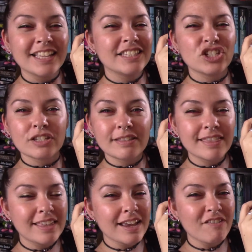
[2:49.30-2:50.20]
it's just a
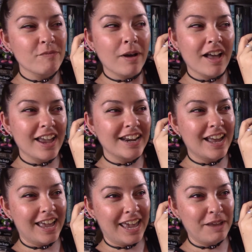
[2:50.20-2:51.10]
thing of mine.
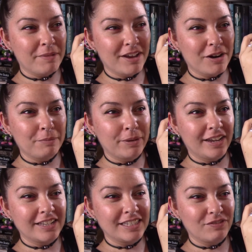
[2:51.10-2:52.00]
I hate my
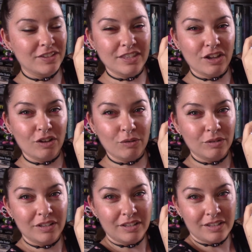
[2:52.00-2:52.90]
armpits, even
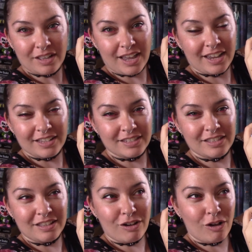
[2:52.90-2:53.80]
though I
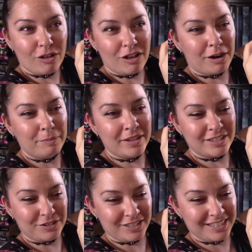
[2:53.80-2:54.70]
guess all
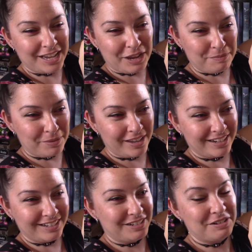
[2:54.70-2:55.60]
armpits are the same,
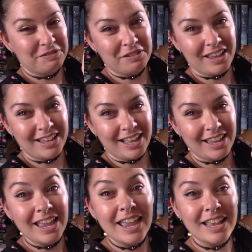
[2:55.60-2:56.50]
but I,
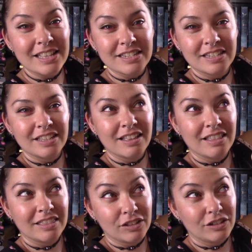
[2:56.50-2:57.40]
I hate
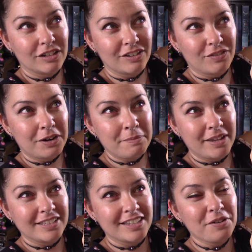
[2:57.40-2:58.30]
the look of
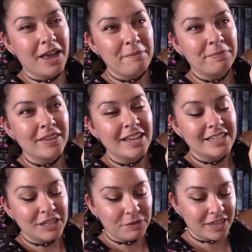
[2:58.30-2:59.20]
armpits. pits. Okay,
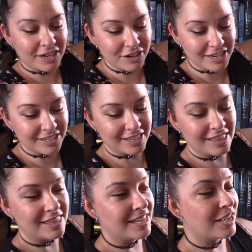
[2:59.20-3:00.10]
so here is
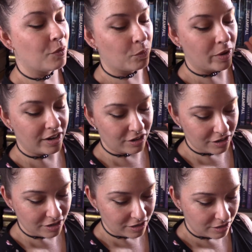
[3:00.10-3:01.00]
the
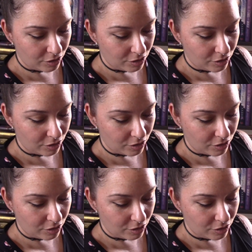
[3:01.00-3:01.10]
winner.